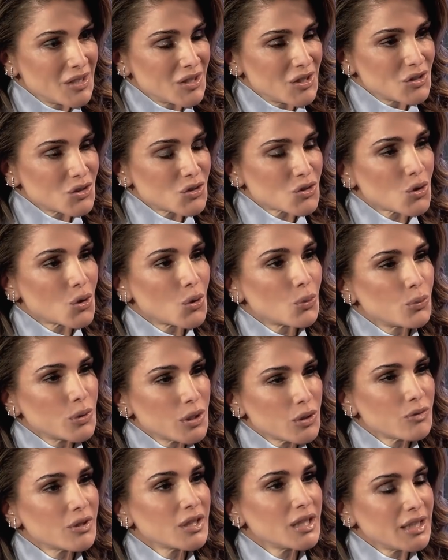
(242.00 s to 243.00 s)
So
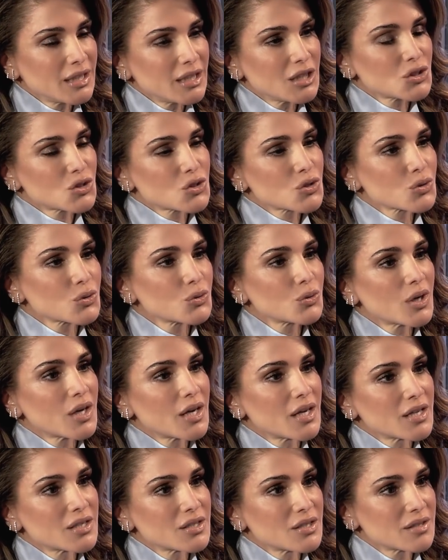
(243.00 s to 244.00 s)
we really need
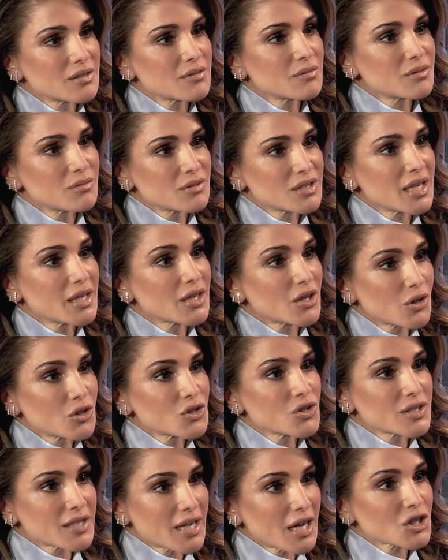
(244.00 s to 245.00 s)
to take
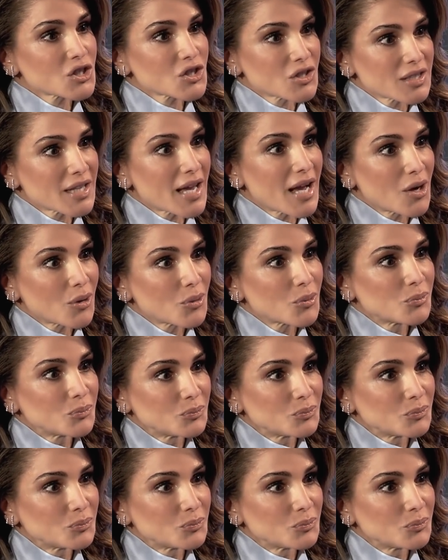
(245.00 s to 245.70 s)
urgent action now.